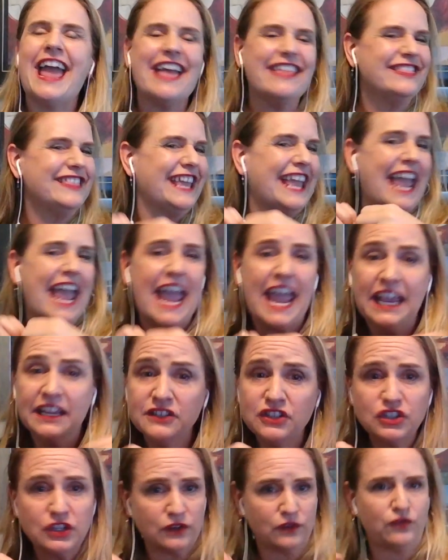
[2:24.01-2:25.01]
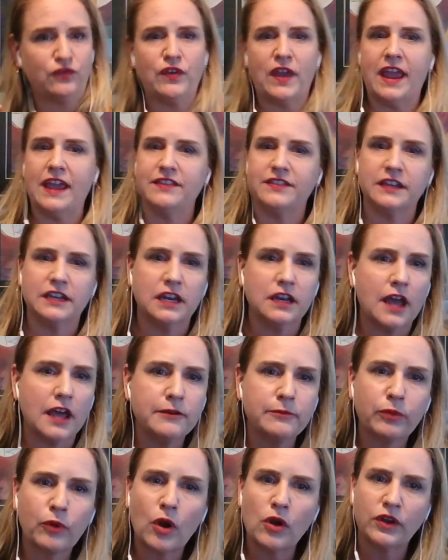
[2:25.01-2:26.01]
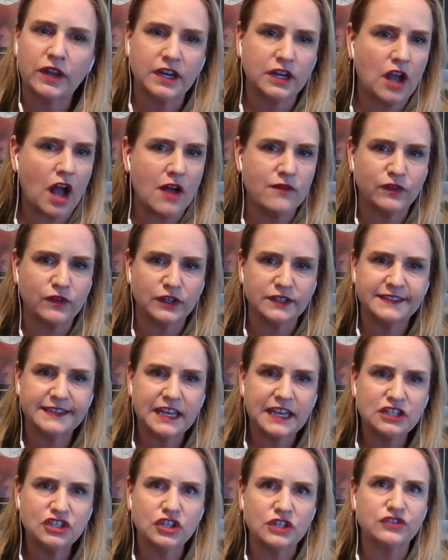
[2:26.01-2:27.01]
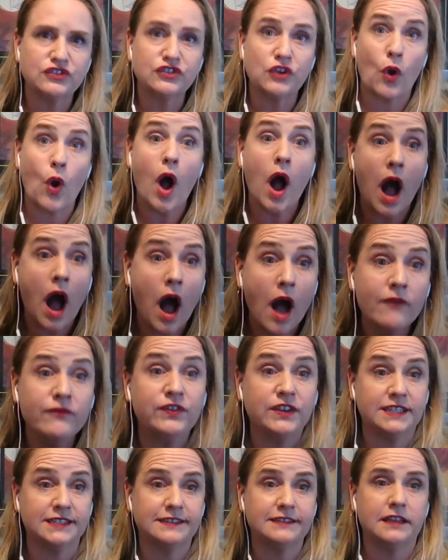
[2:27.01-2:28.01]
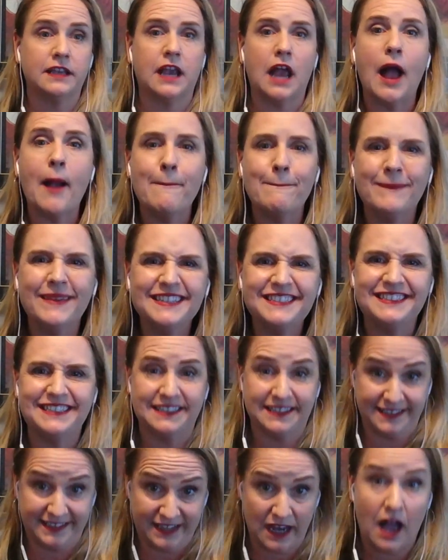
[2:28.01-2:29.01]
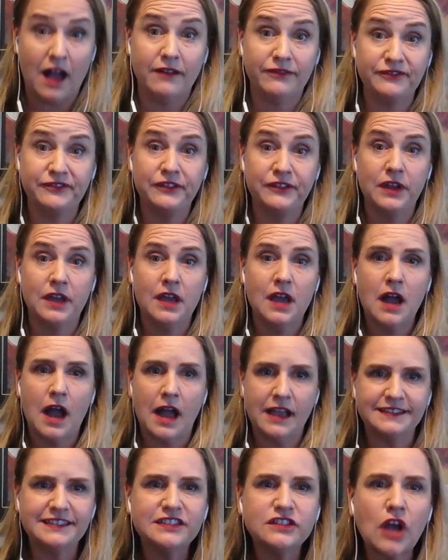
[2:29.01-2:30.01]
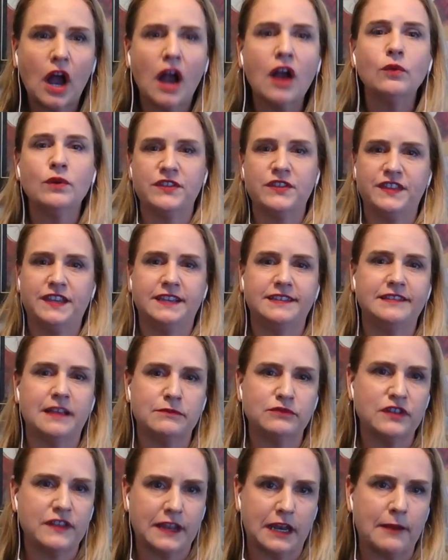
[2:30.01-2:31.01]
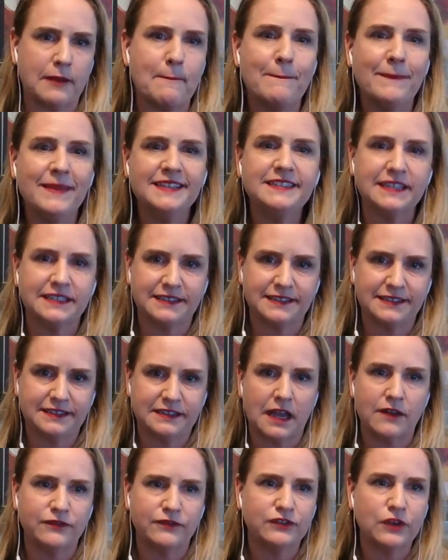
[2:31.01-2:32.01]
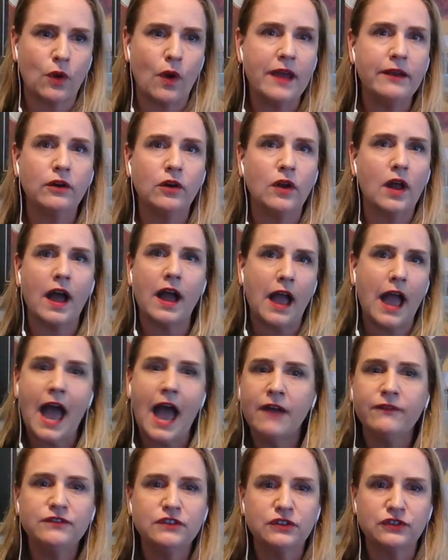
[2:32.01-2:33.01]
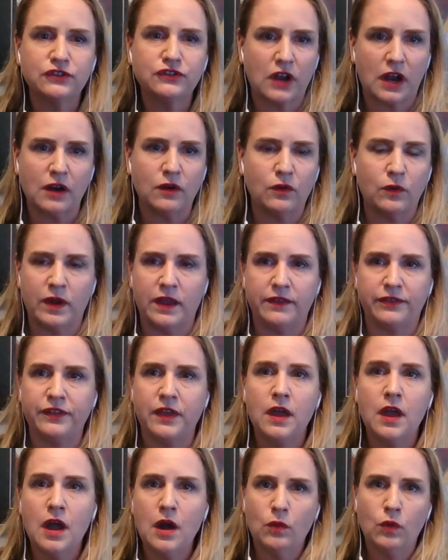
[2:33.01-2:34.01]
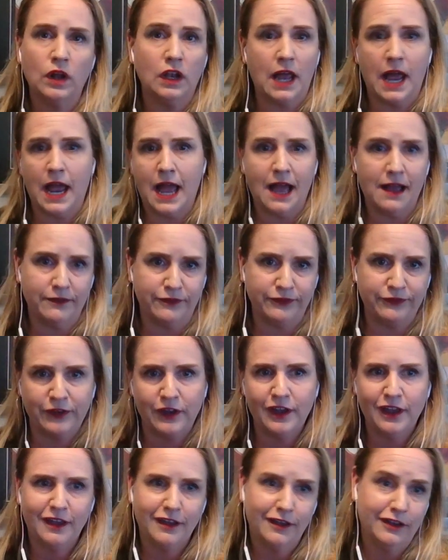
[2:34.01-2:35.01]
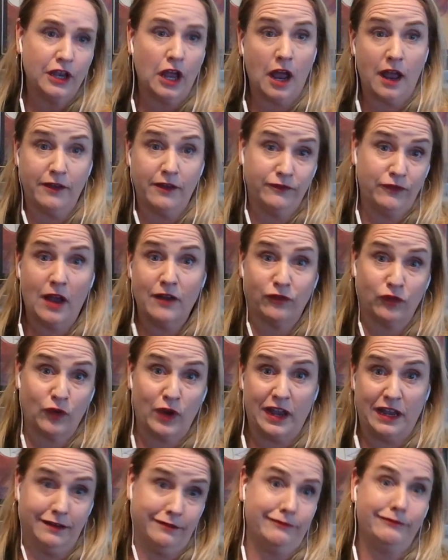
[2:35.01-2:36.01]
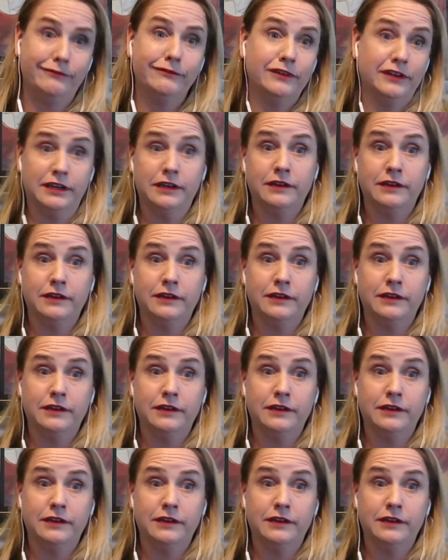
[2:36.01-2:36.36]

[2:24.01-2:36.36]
and the ancient faith in an unbroken conversation. So obviously I'm missing stuff. I start with the assumption that I'm missing stuff. So I don't have to start with, well, I have, I've, I've read,